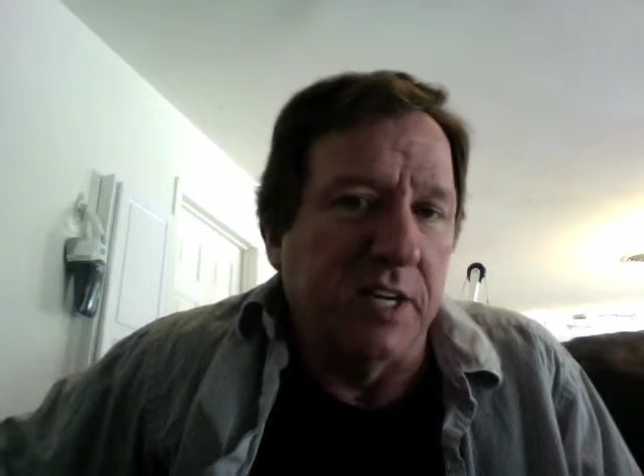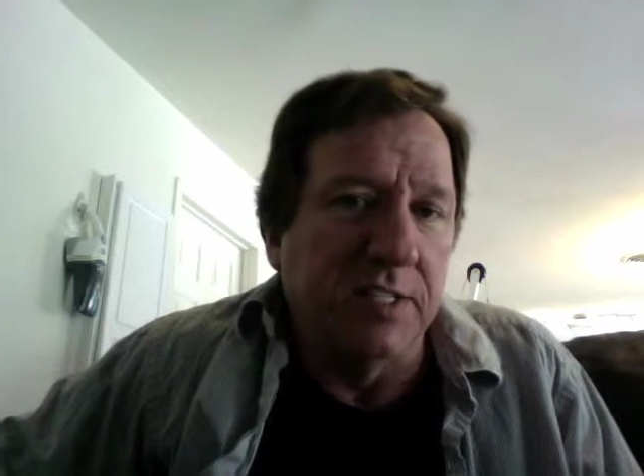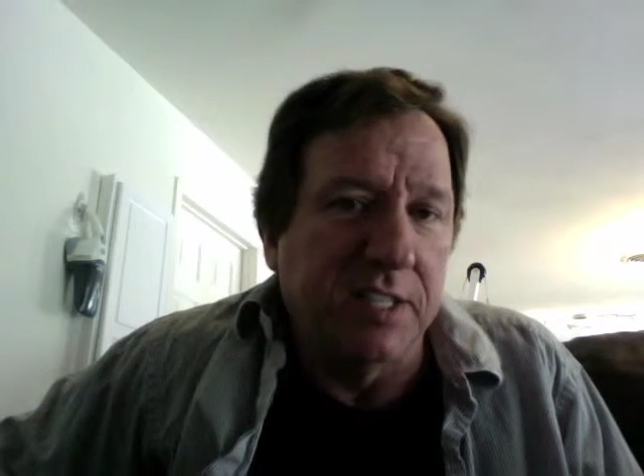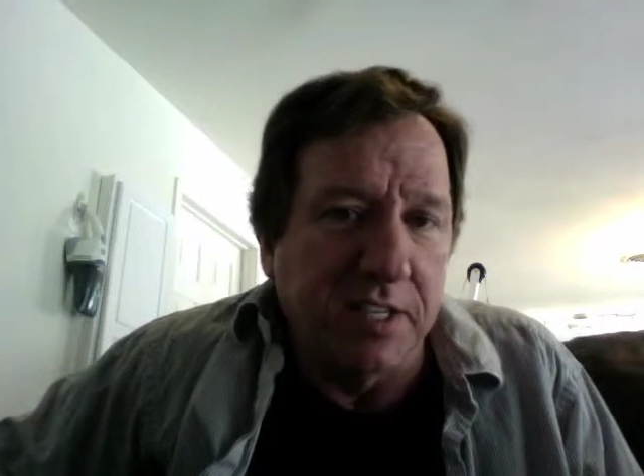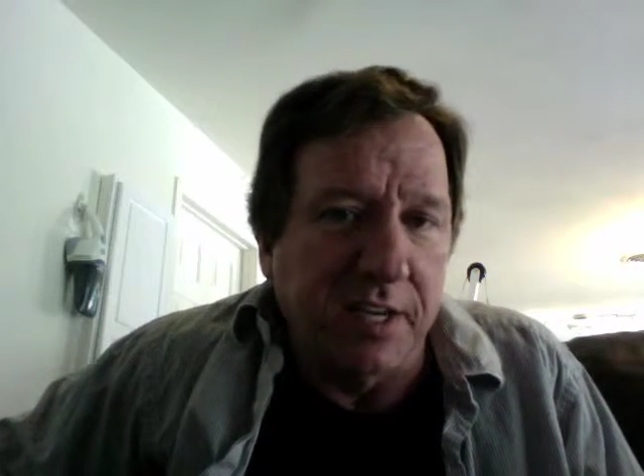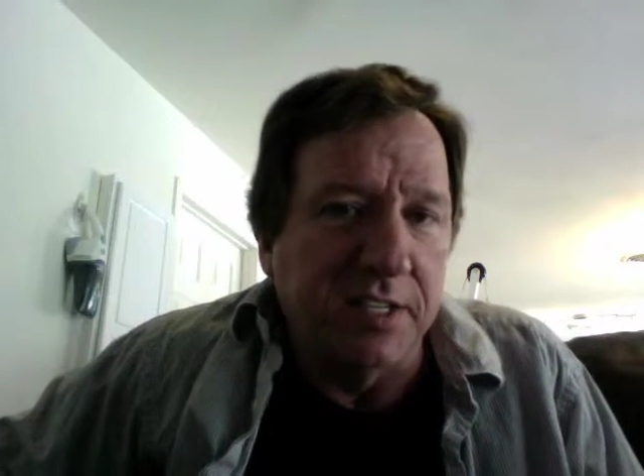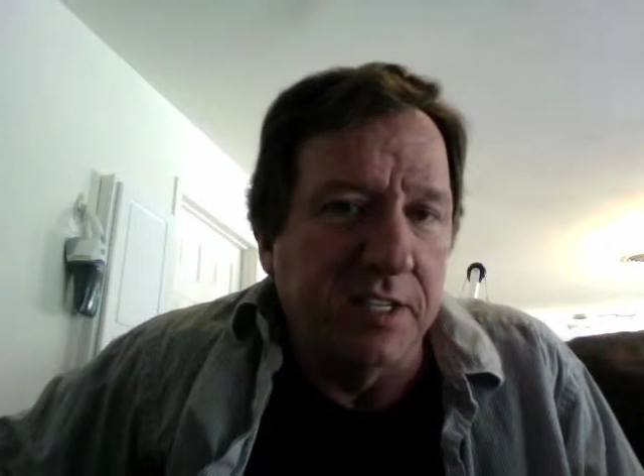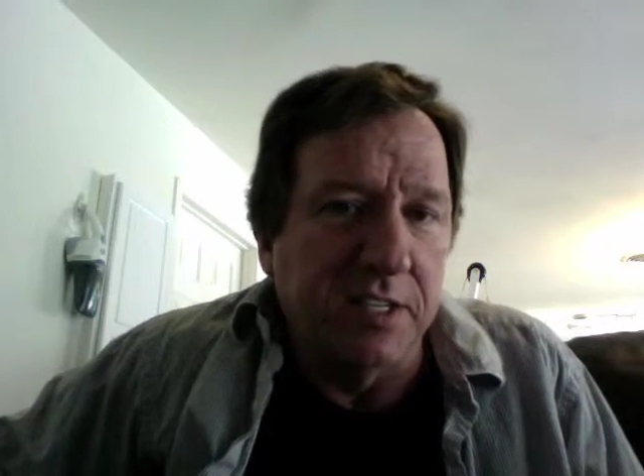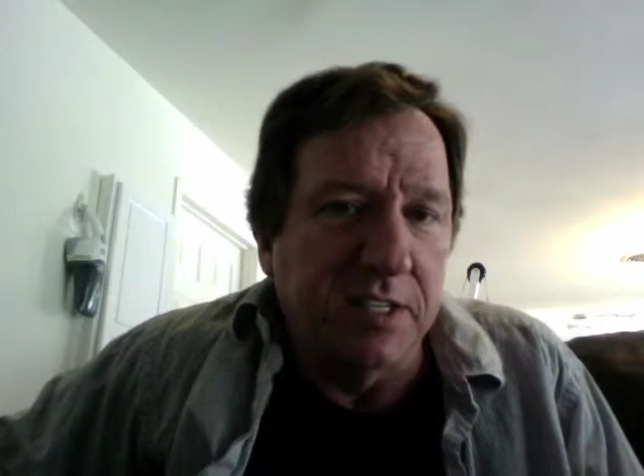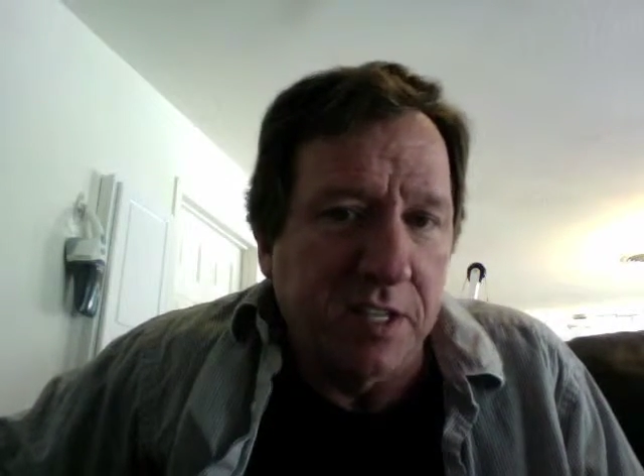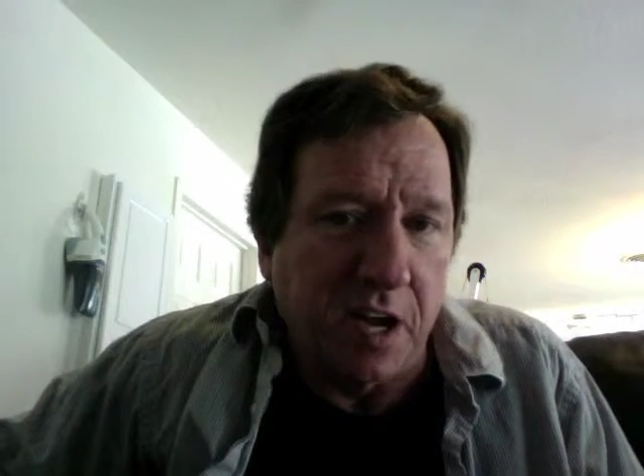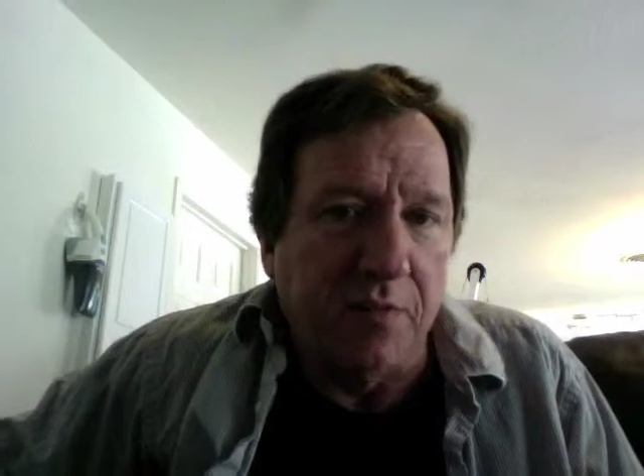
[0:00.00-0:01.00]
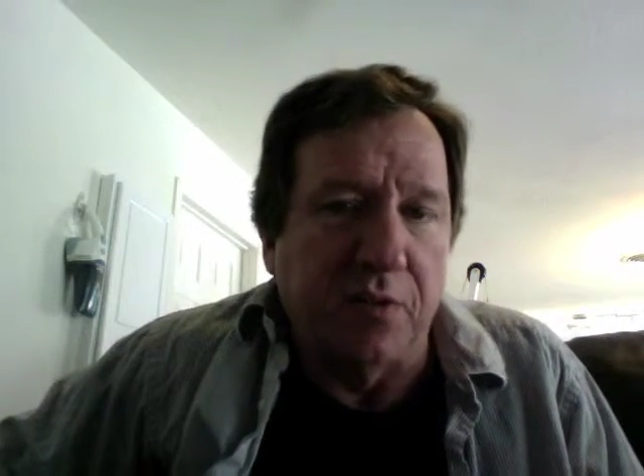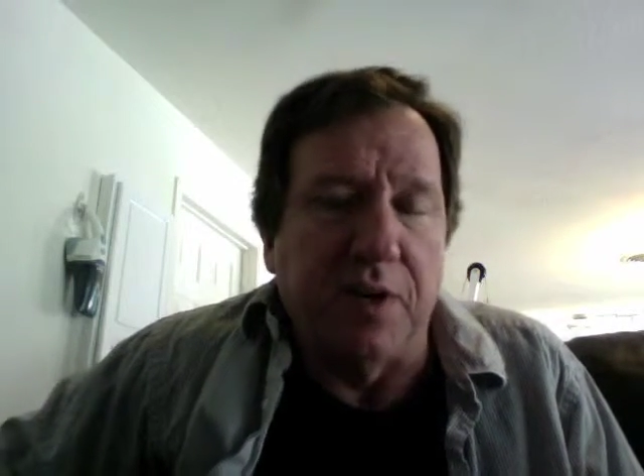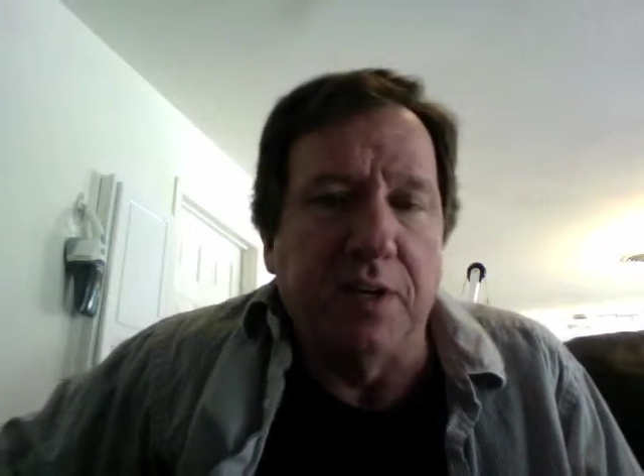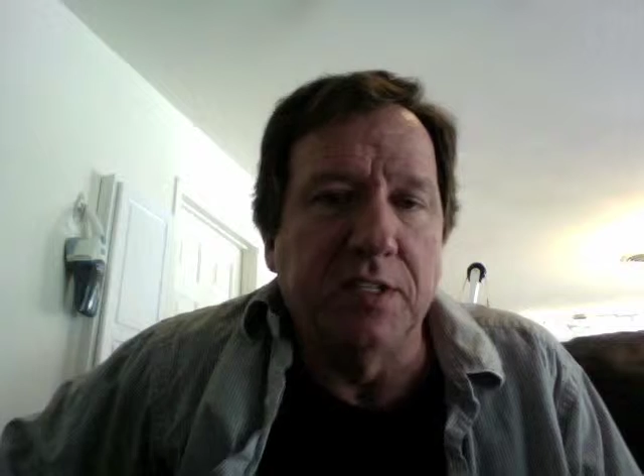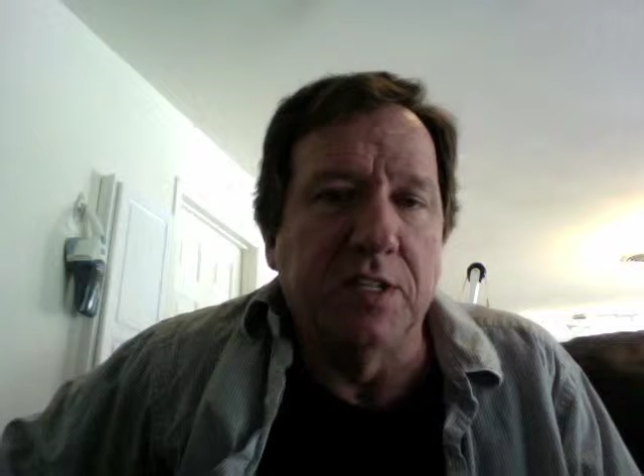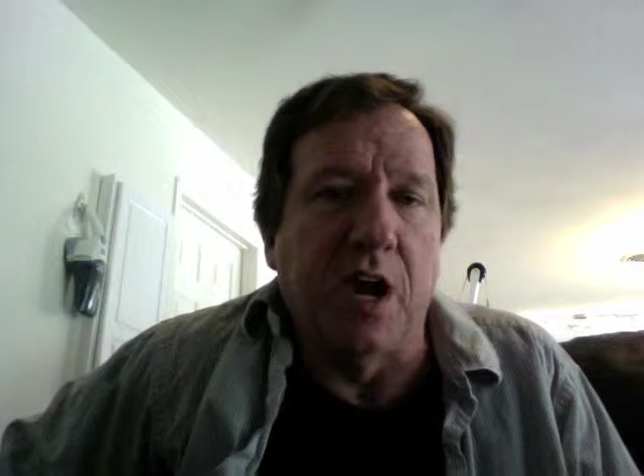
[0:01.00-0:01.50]
It's a
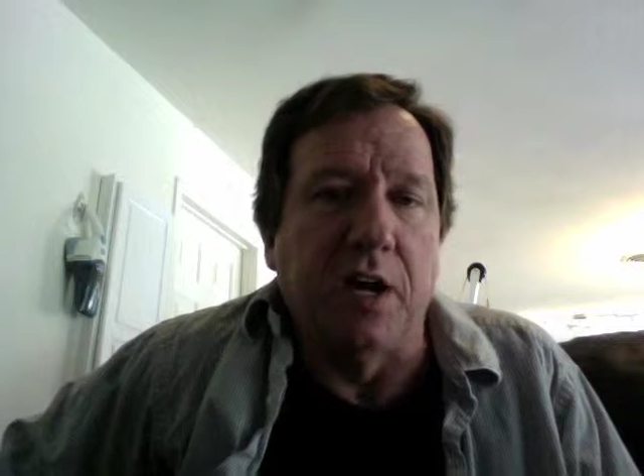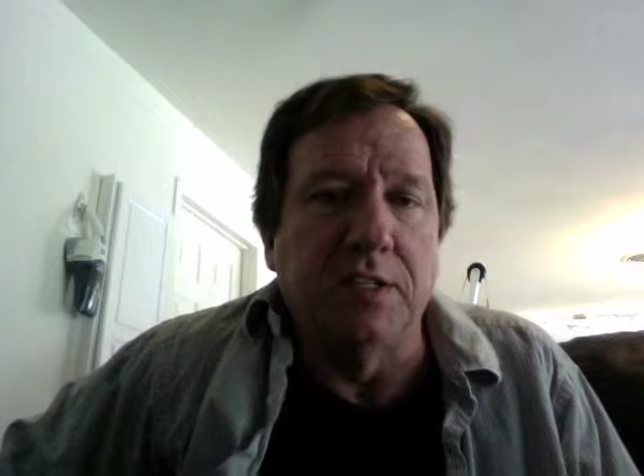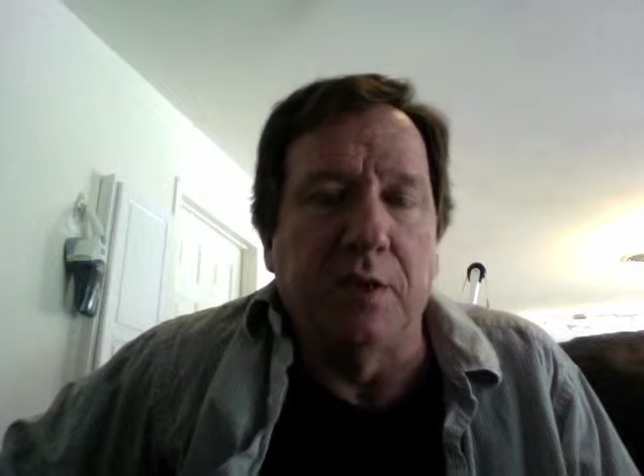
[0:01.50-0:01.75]
discovery. It's not